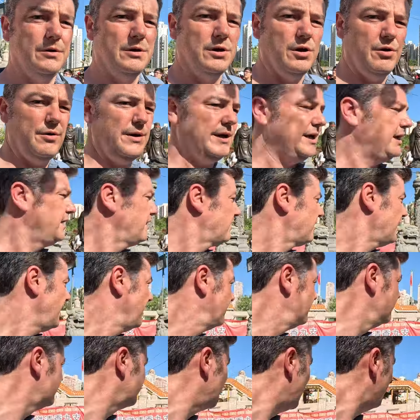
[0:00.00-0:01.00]
going inside
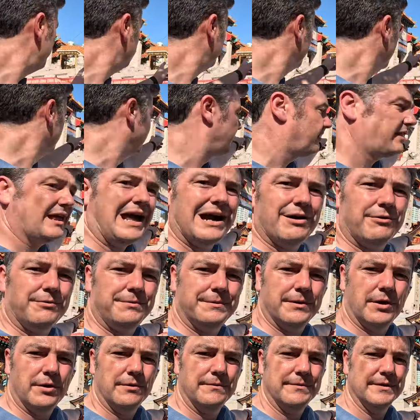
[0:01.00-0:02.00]
the temple itself
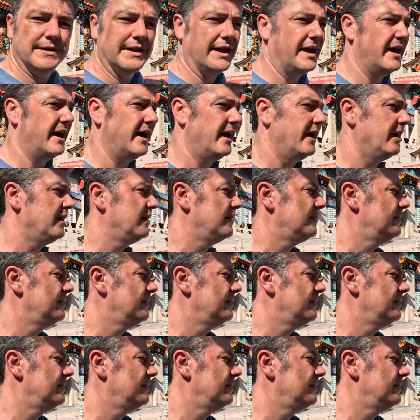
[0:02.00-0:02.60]
over there.